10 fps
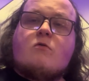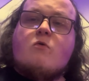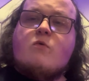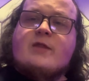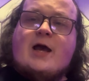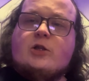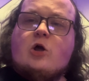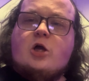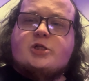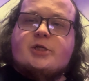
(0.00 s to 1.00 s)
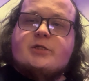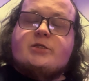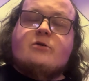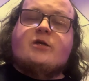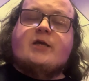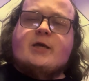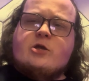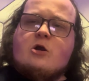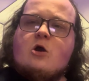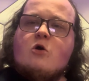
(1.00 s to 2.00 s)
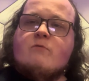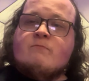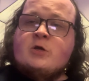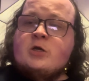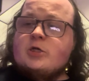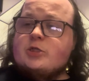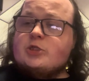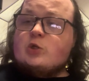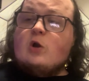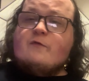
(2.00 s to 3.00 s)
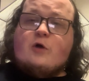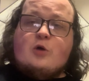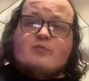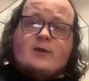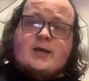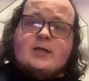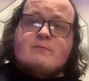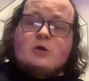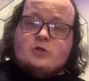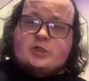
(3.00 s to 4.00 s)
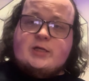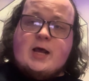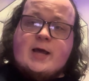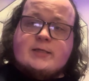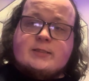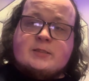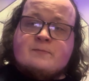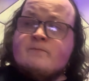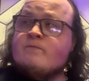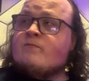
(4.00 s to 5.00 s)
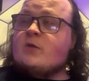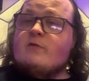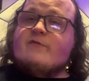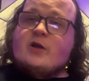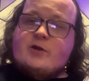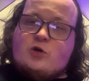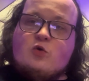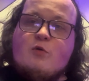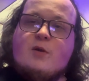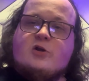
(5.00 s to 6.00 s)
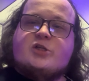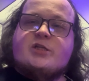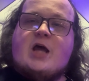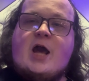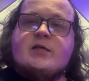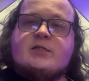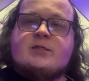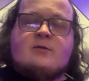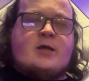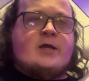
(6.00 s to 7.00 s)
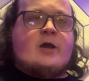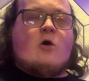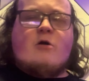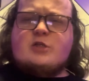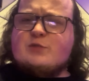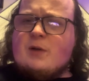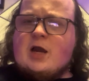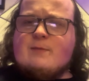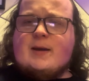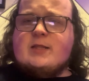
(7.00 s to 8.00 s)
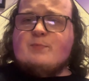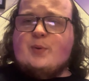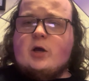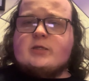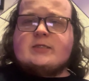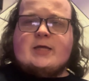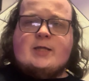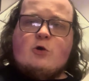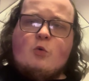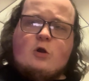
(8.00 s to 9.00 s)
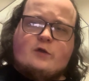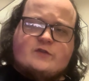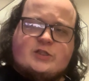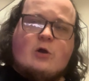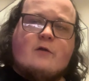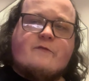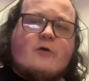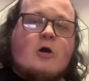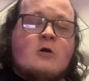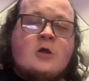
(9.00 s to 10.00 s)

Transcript: When that launches, you can get your own Starfall branded merchandise very cool merchandise, and all inspired by the books and the world of Starfall